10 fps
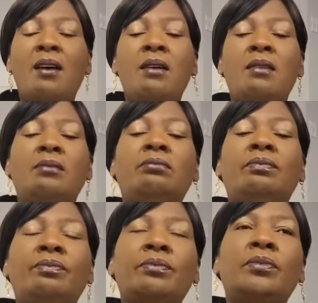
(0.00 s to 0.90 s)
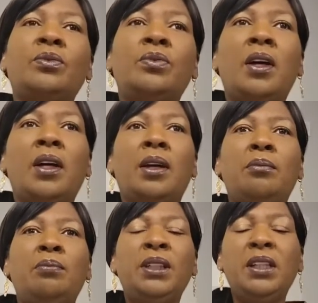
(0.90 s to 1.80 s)
Um,
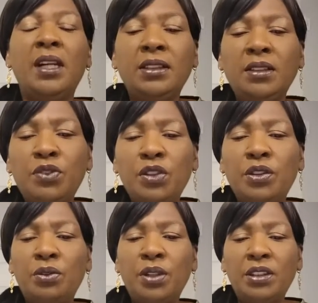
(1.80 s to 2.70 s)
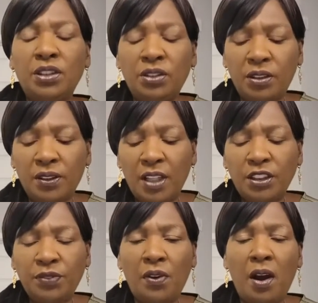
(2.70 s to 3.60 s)
because of your donations
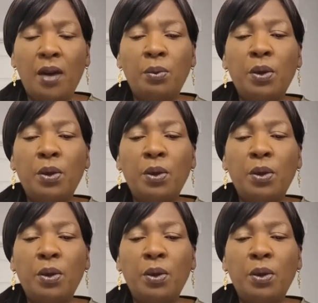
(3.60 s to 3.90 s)
thus far,